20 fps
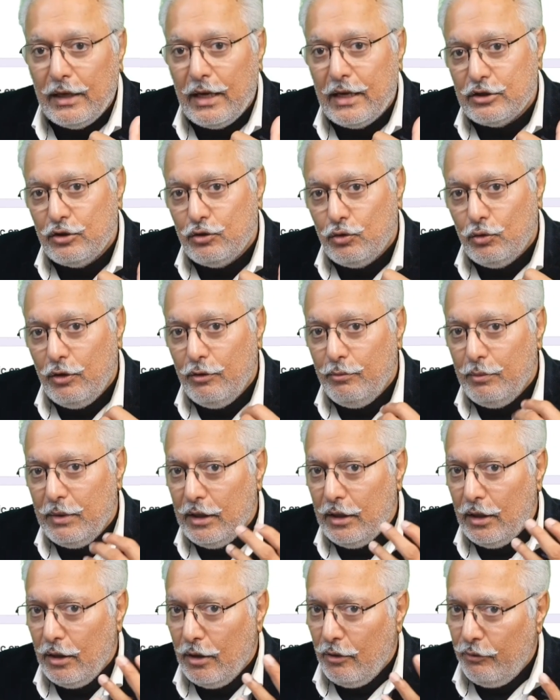ask it to give me
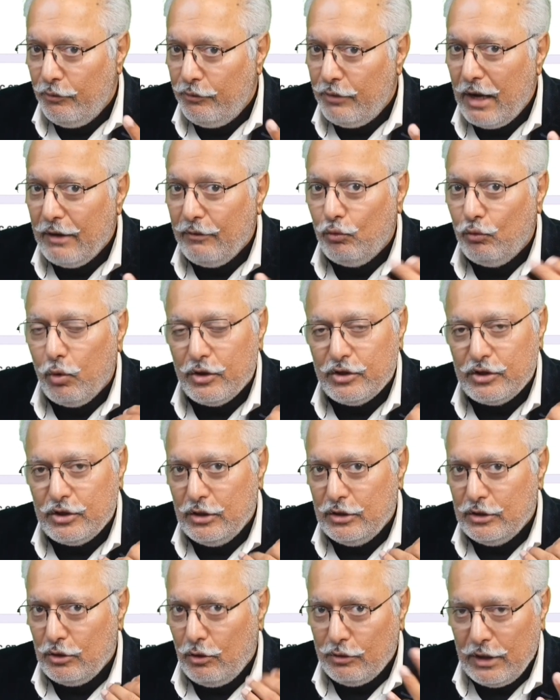5
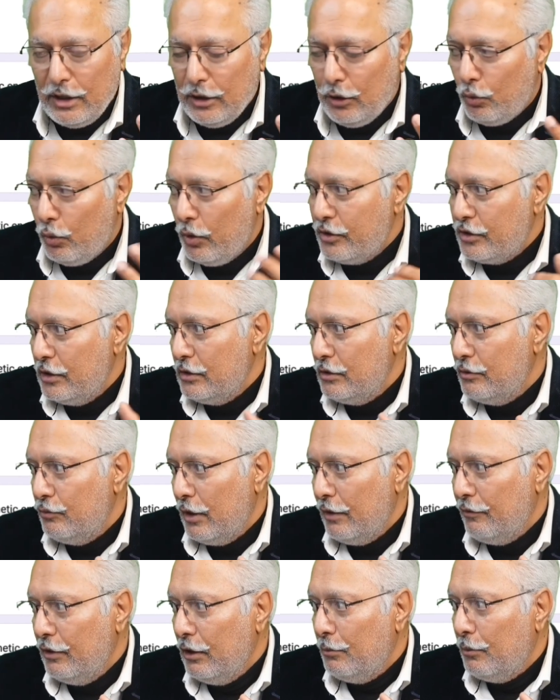questions or 10 questions or
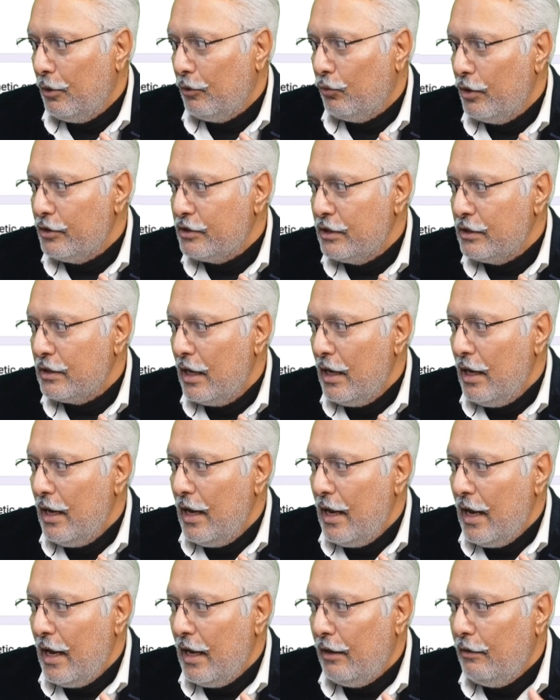whatever number of questions.
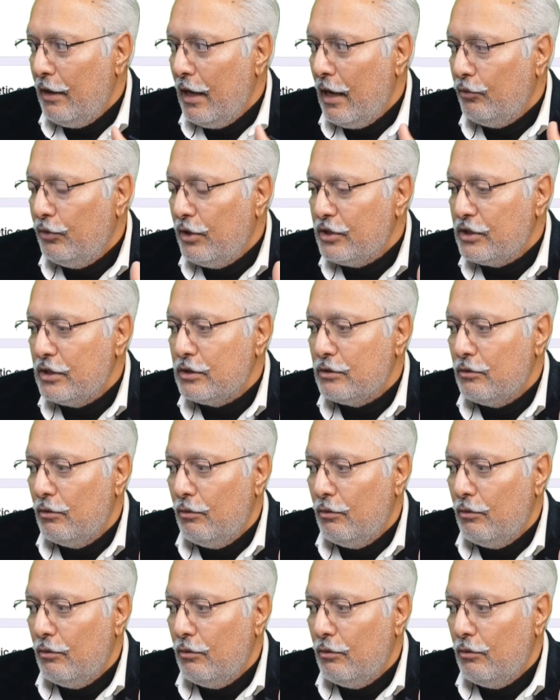And now this is